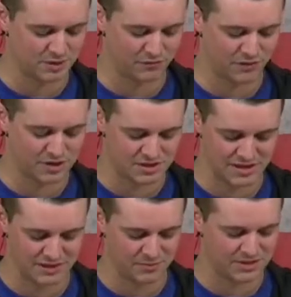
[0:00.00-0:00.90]
But the first
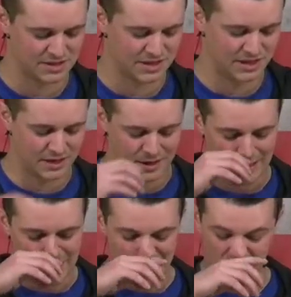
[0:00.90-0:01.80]
thing that we see
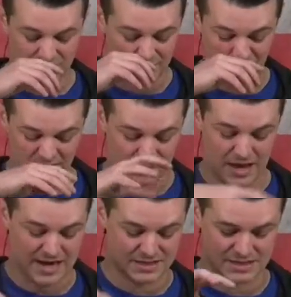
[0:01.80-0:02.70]
here, or really one of the
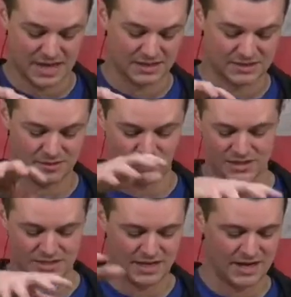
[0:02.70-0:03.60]
last things that we
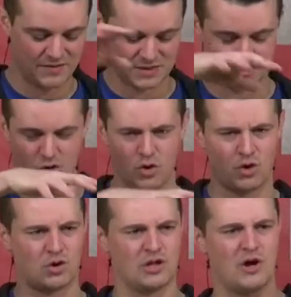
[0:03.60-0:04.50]
see in this
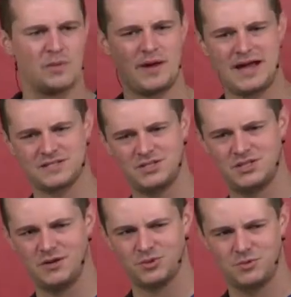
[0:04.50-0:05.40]
whole long
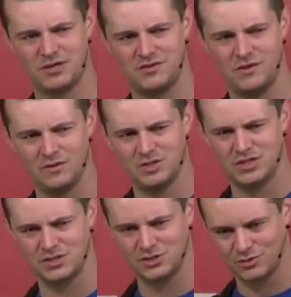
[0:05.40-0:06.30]
passage that was read to you in
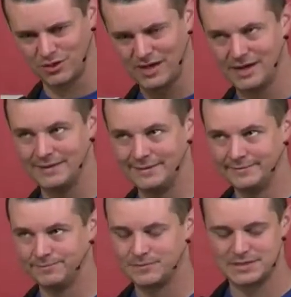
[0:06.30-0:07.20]
Genesis 3,
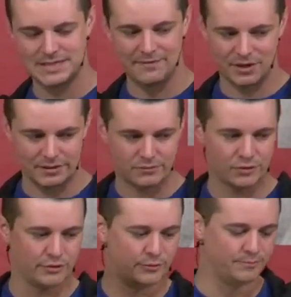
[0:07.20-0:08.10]
7
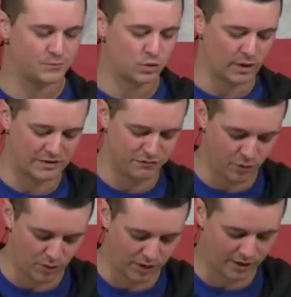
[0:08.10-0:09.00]
through
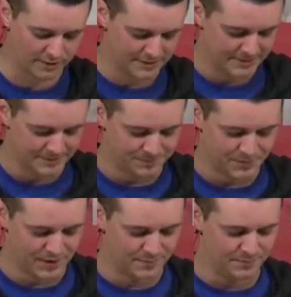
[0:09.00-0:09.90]
24,
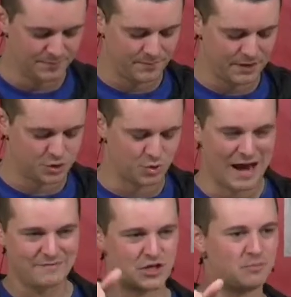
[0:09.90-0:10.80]
it
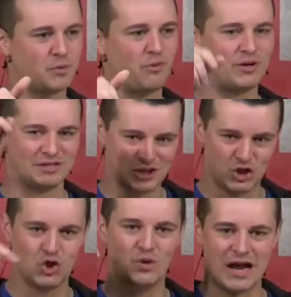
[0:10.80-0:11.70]
drives home the point that
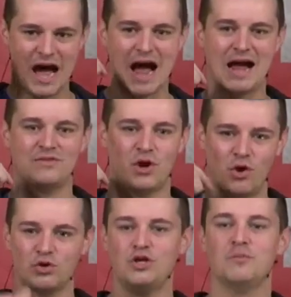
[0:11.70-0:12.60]
you and I, the
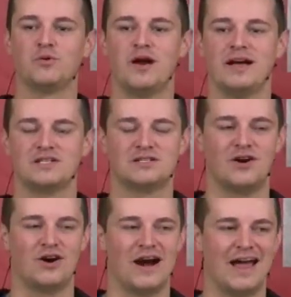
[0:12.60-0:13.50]
whole human race,
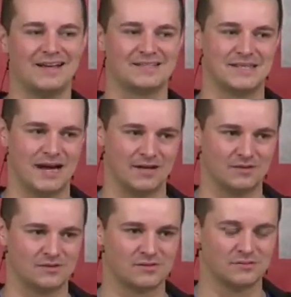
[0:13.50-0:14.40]
are
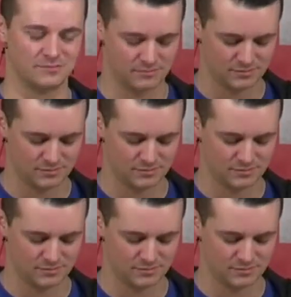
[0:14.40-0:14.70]
exiles.